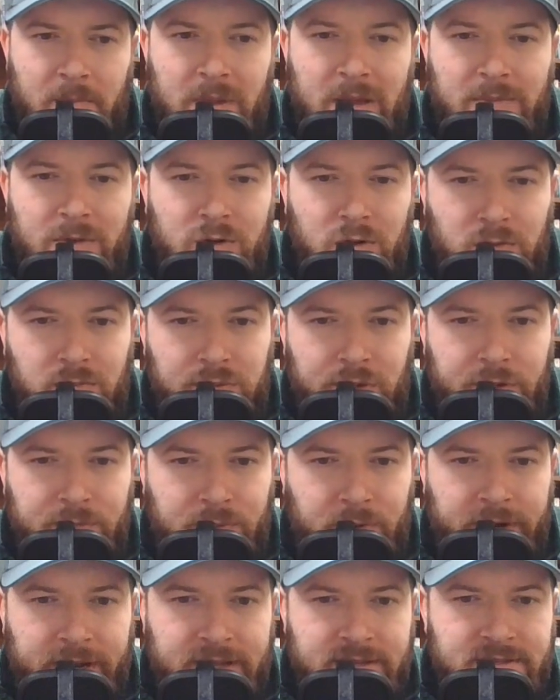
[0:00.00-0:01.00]
Biblical
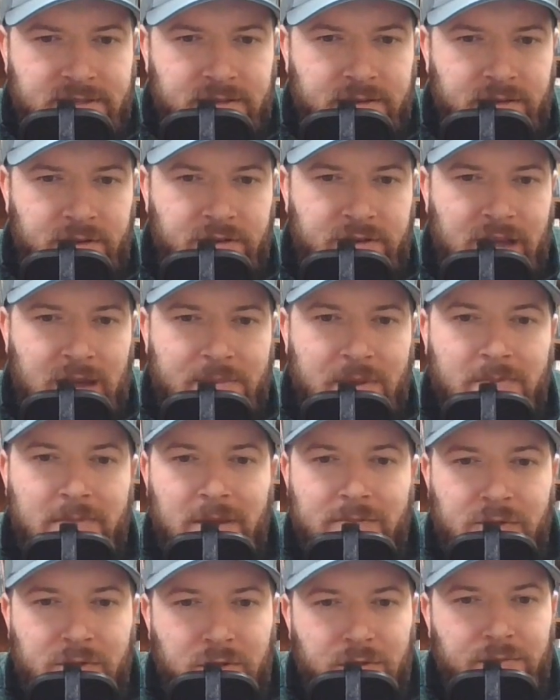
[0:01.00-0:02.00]
Blueprints. You type in
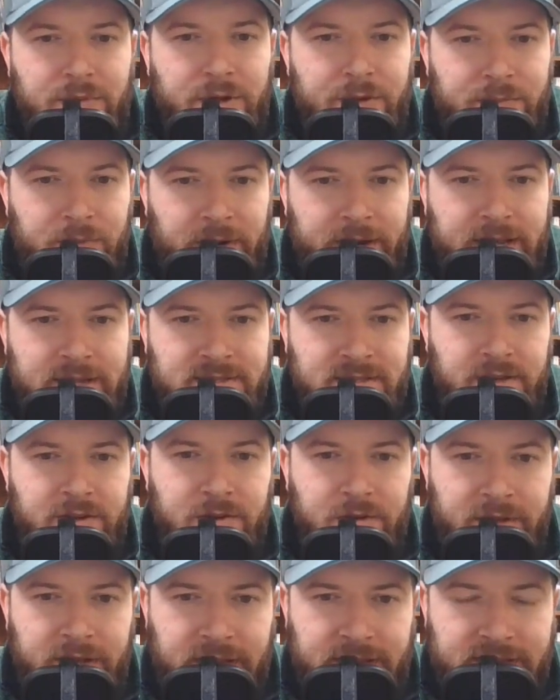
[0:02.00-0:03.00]
Biblical Blueprints and
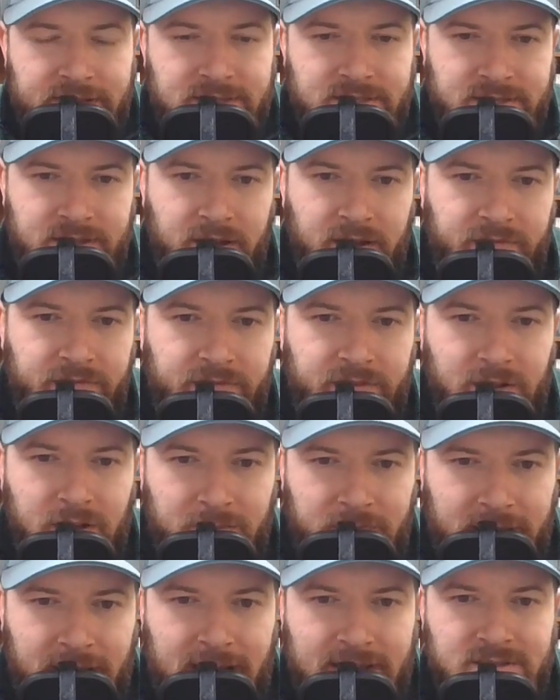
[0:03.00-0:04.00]
you'll get his stuff.
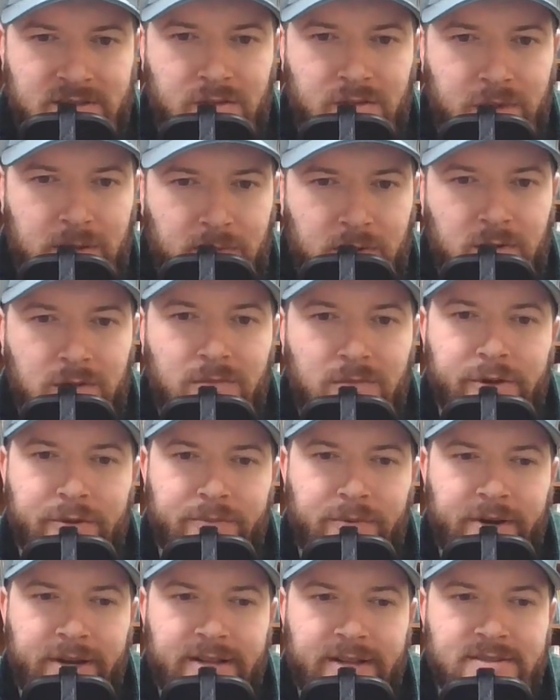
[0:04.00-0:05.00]
Philip Kayser, Biblical
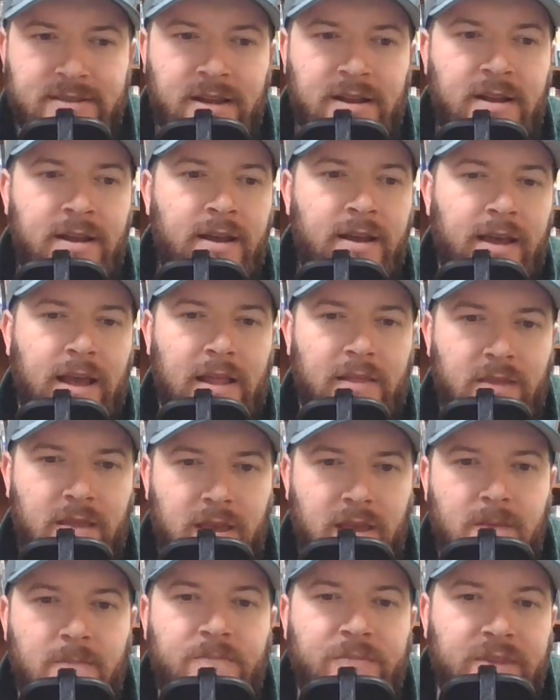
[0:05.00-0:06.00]
Blueprints, and
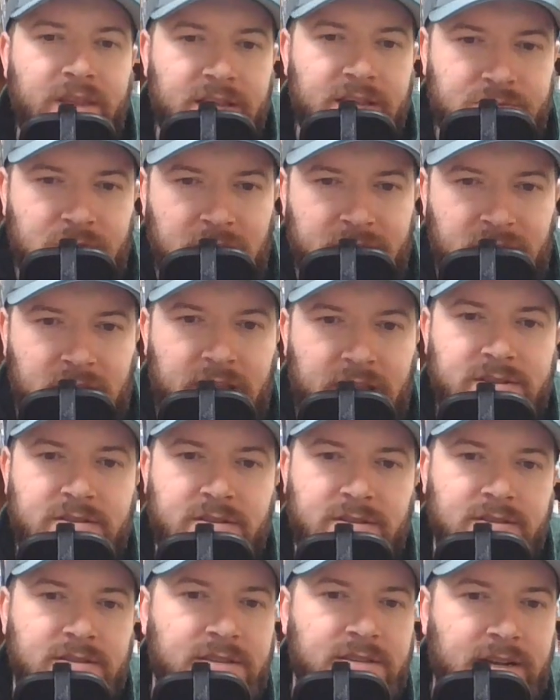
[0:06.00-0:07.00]
then his
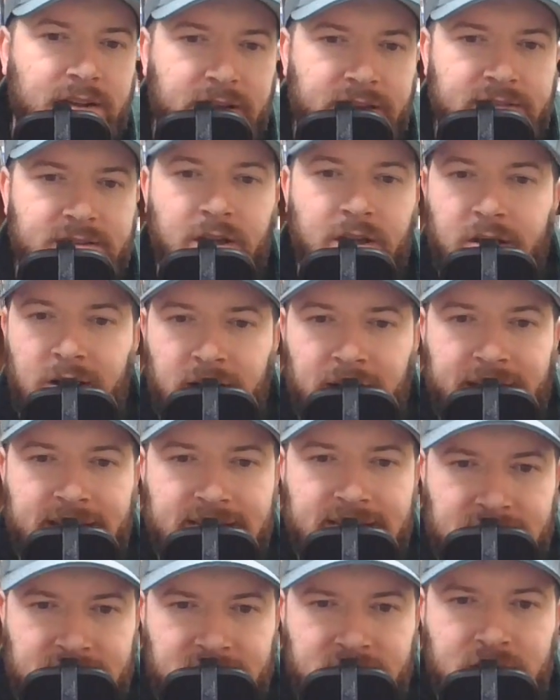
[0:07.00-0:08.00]
Revelation series,
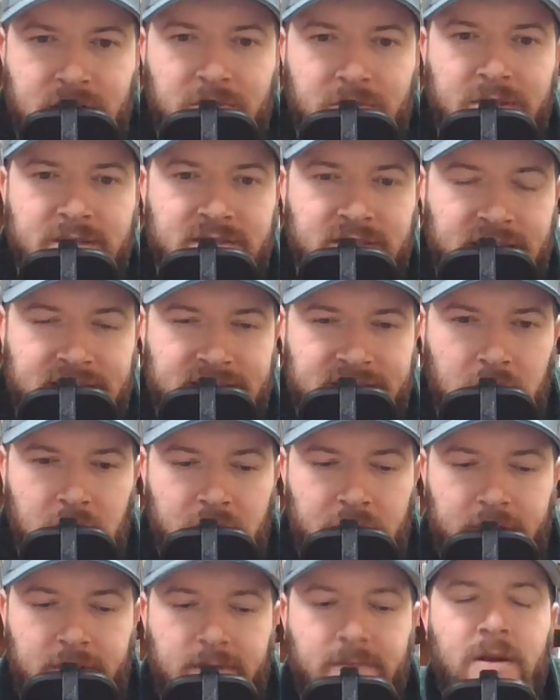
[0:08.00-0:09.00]
118 sermons, that's
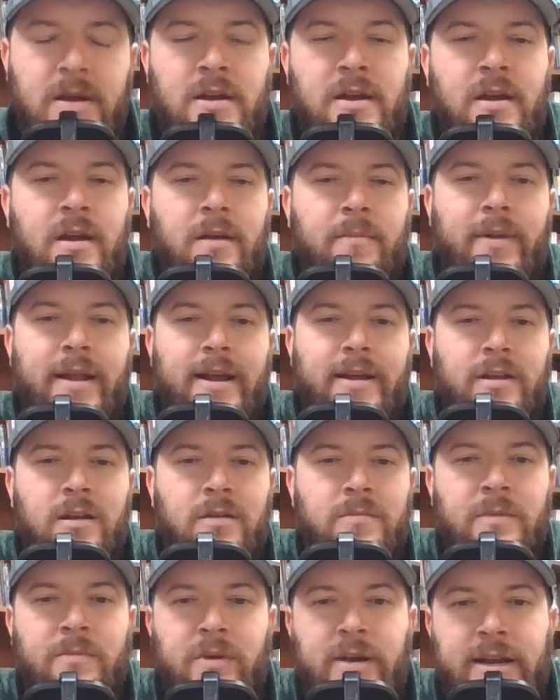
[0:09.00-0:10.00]
on there. But I can
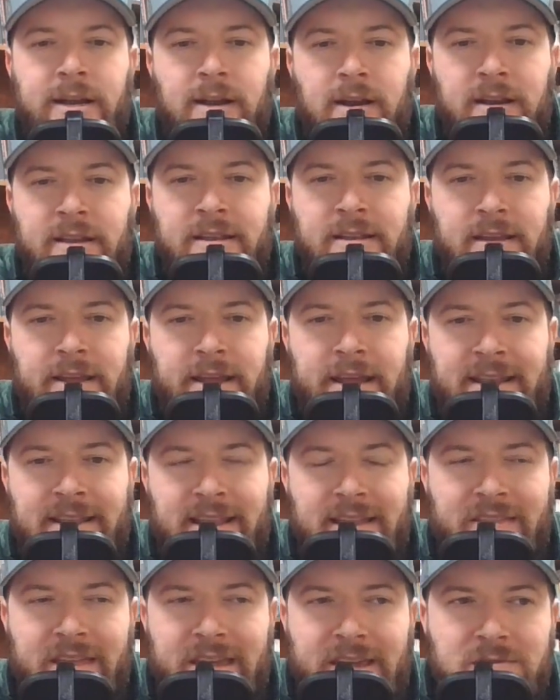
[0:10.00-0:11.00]
remember hearing,
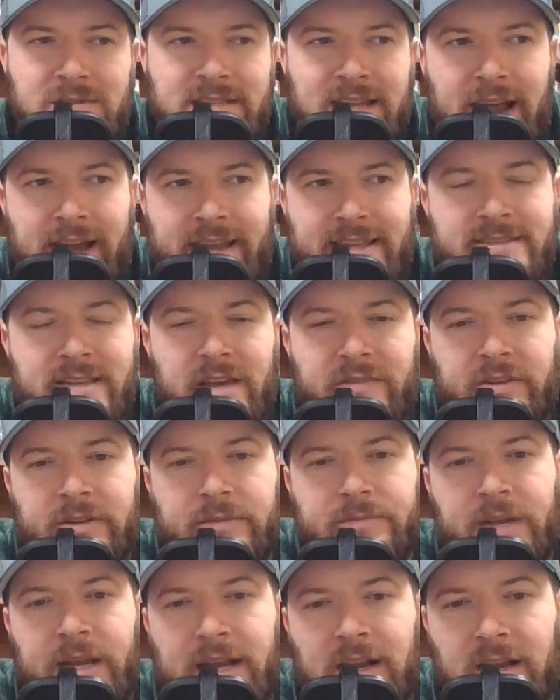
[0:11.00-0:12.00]
and I think it was
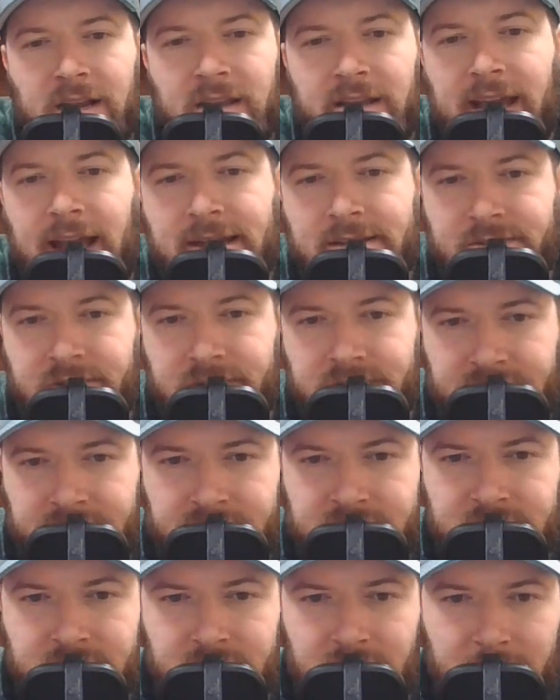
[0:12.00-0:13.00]
97, hearing Kayser
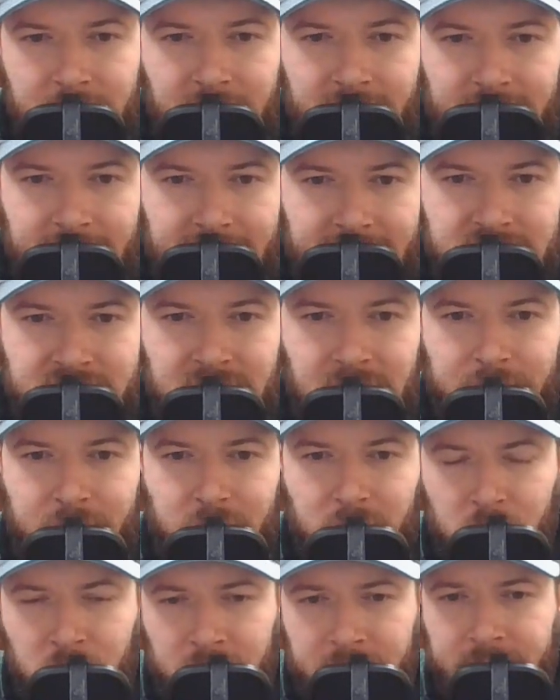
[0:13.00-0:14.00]
teach about Acts
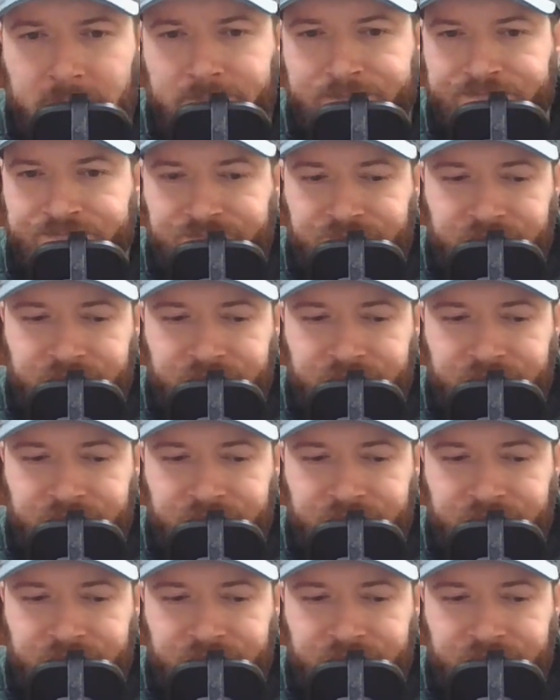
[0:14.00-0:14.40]
chapter 1,